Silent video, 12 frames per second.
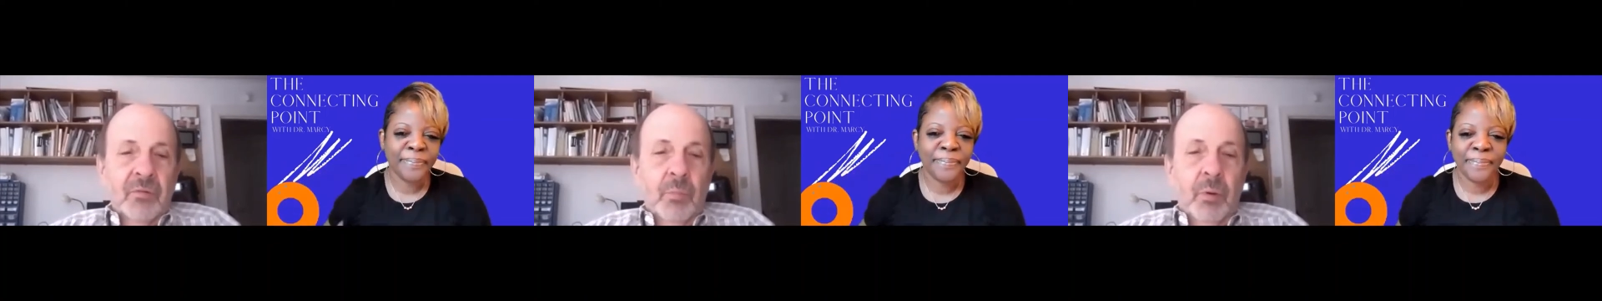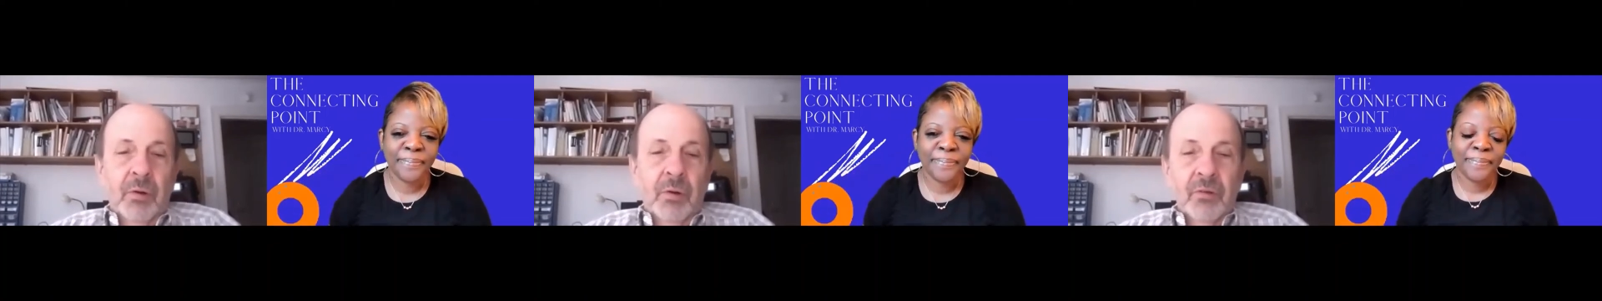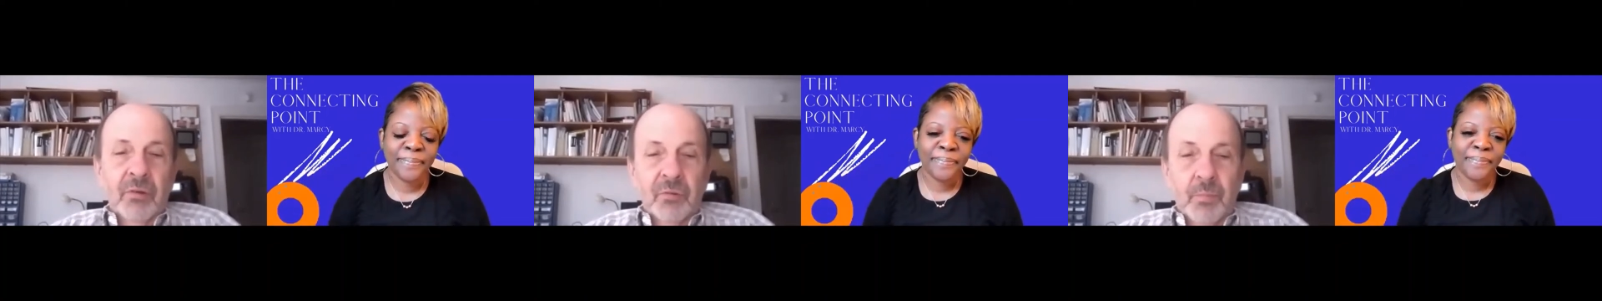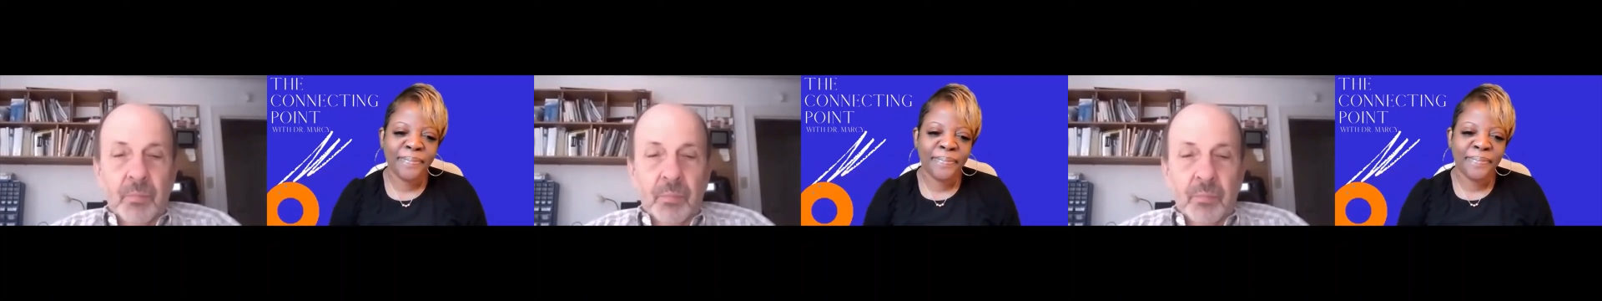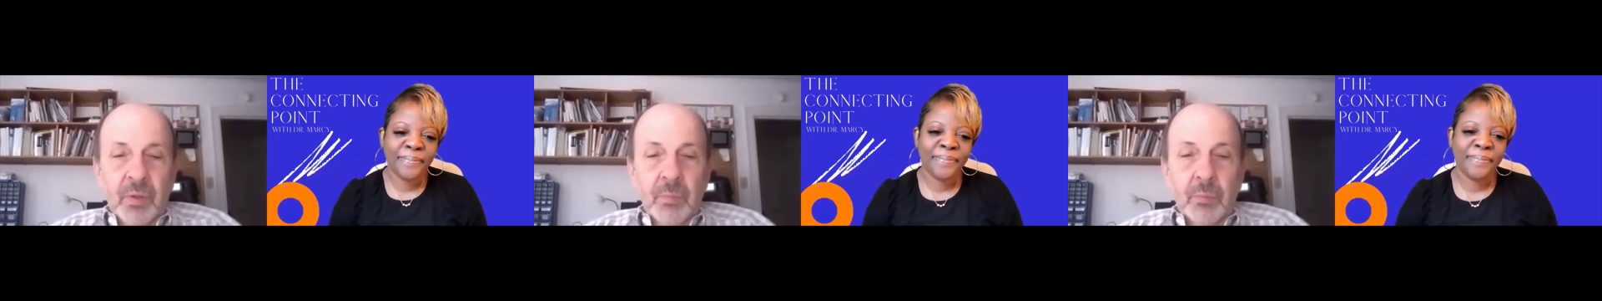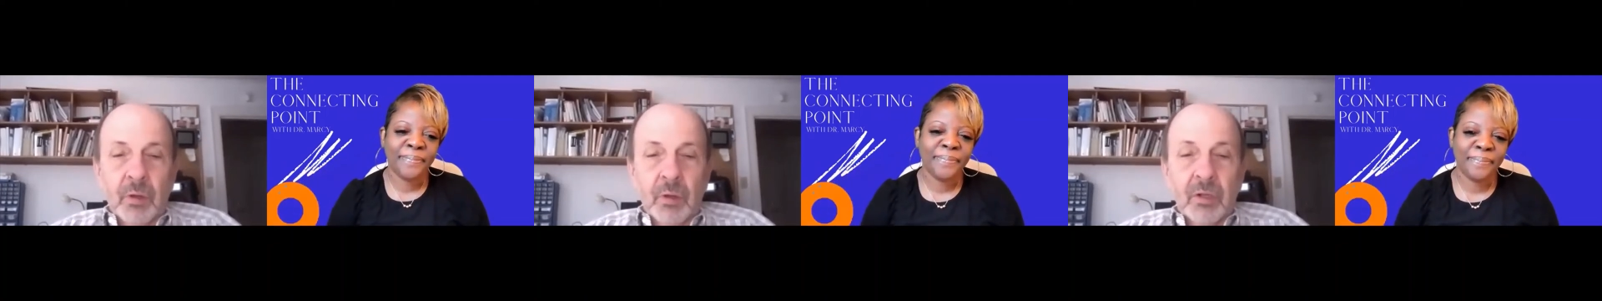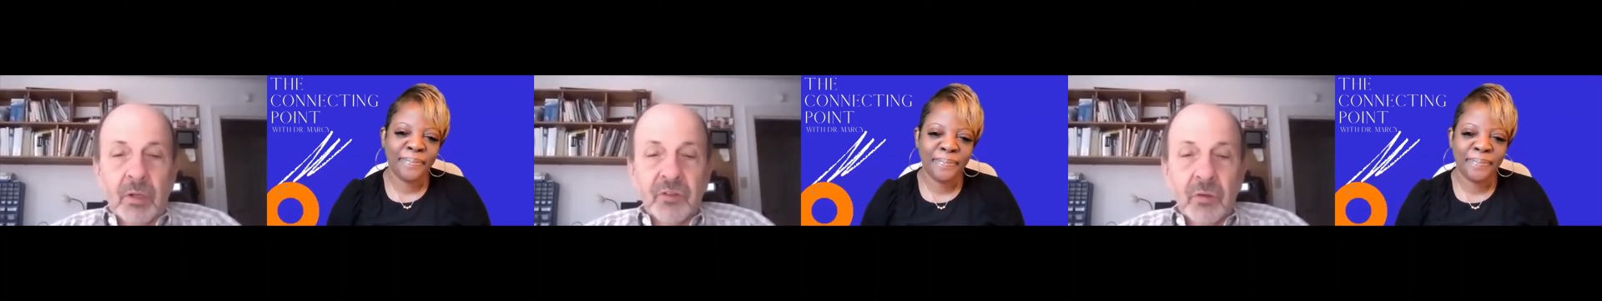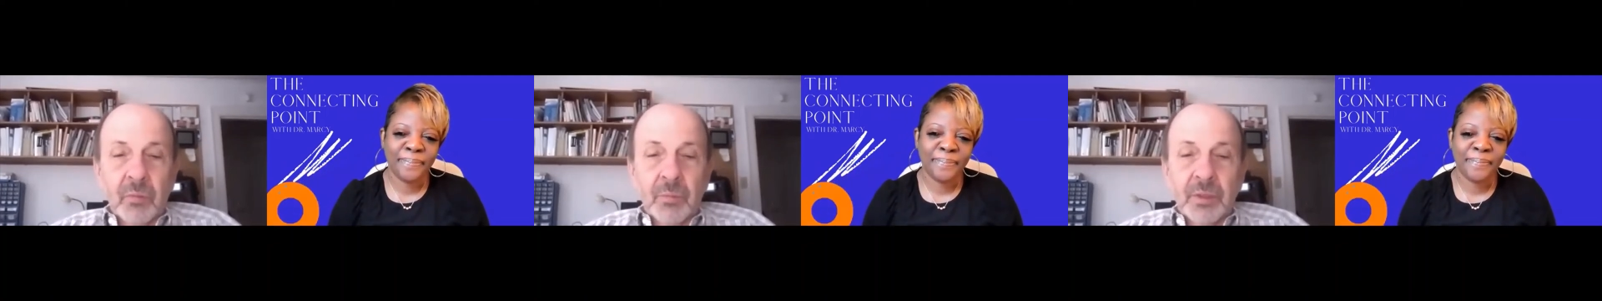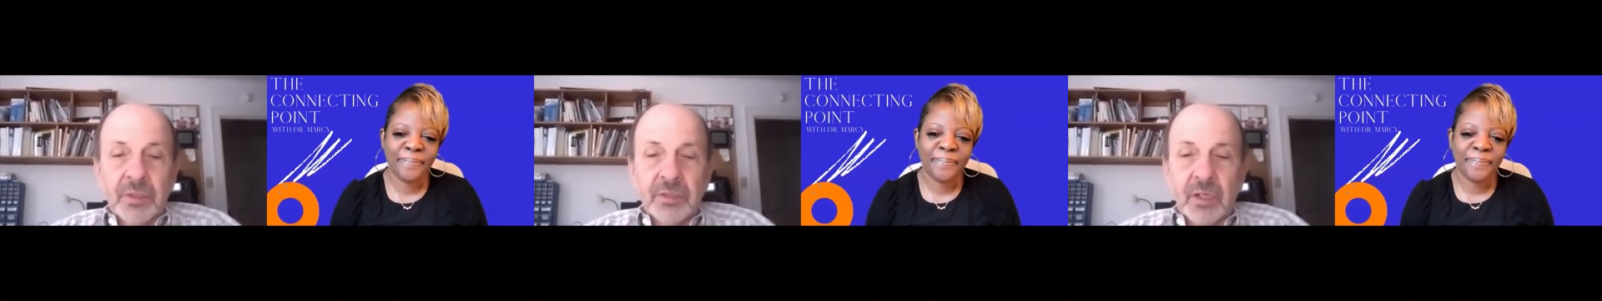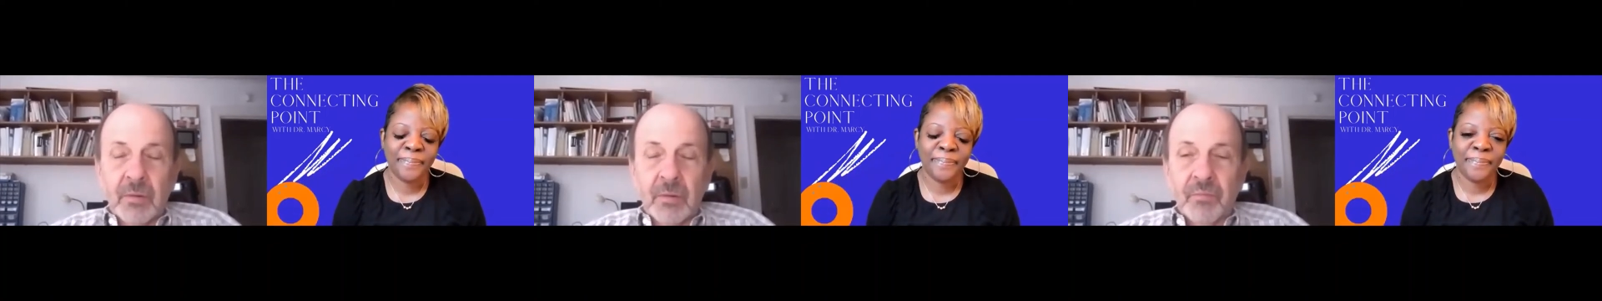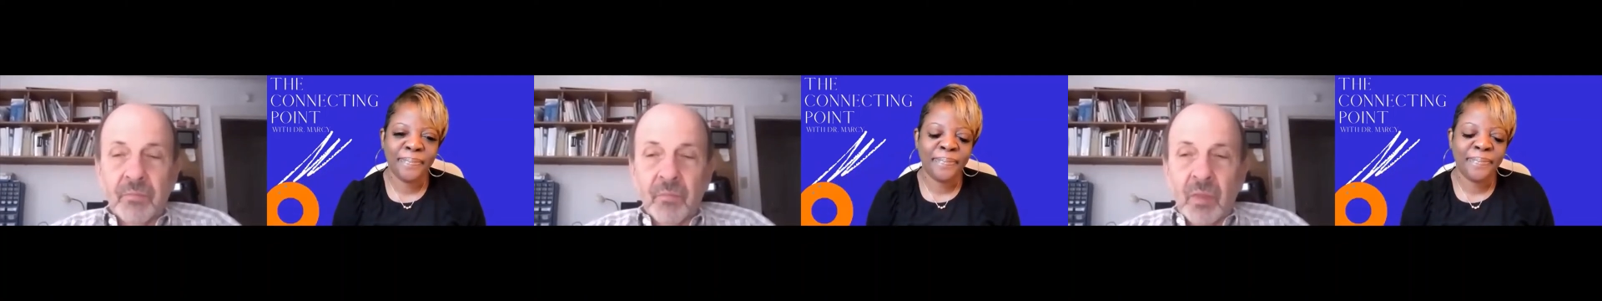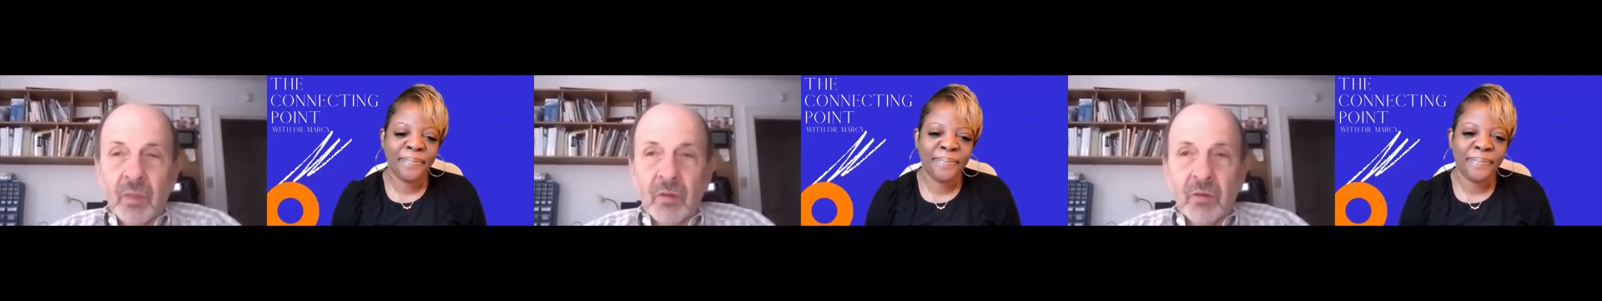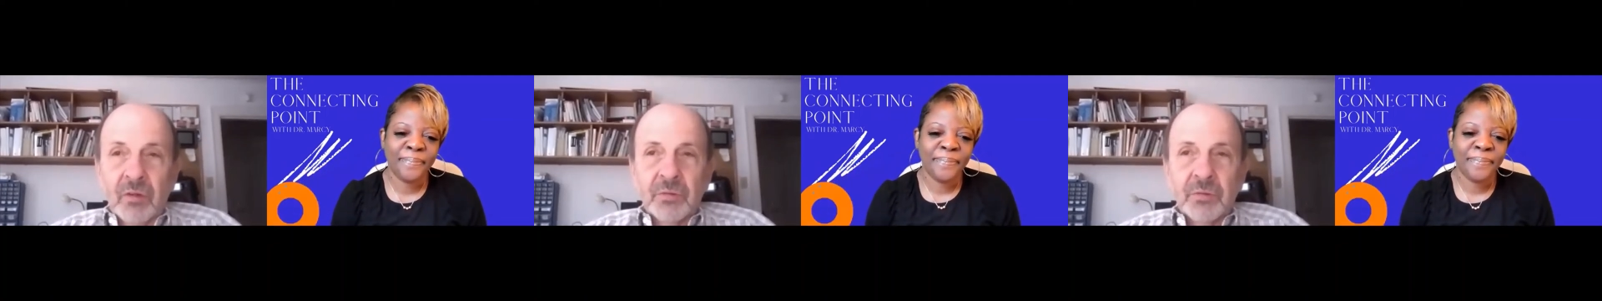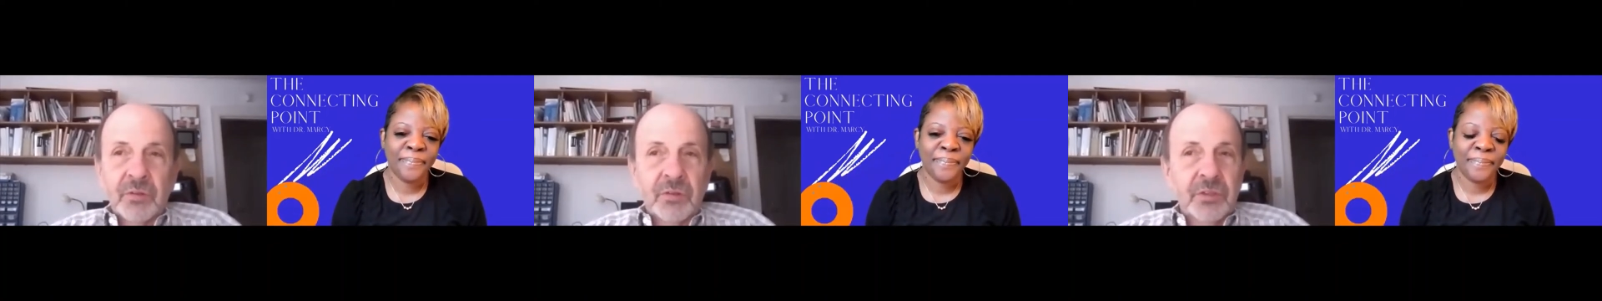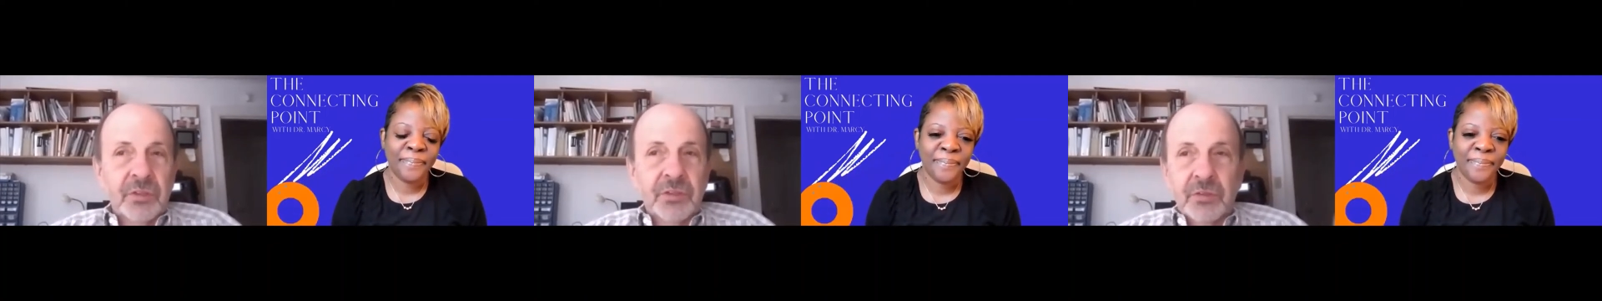Speaker 1: part of those people also. But uh, it was just